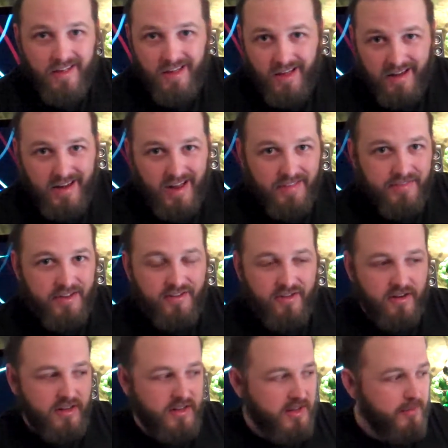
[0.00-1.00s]
I got these
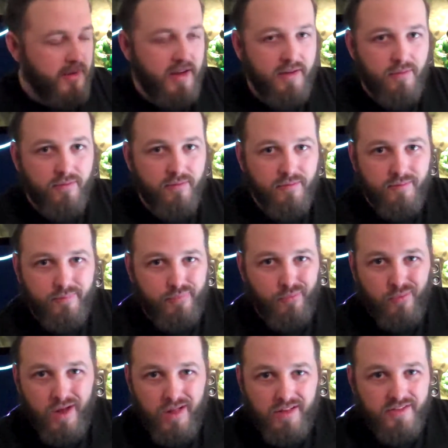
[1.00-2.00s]
on eBay,
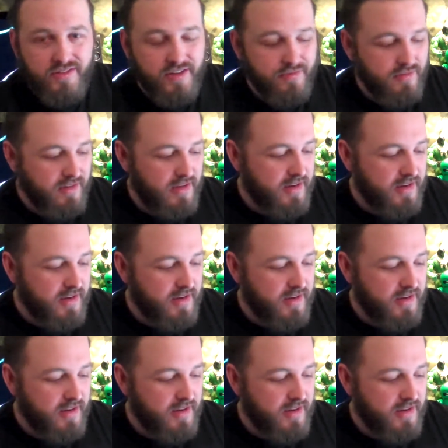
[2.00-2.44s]
relatively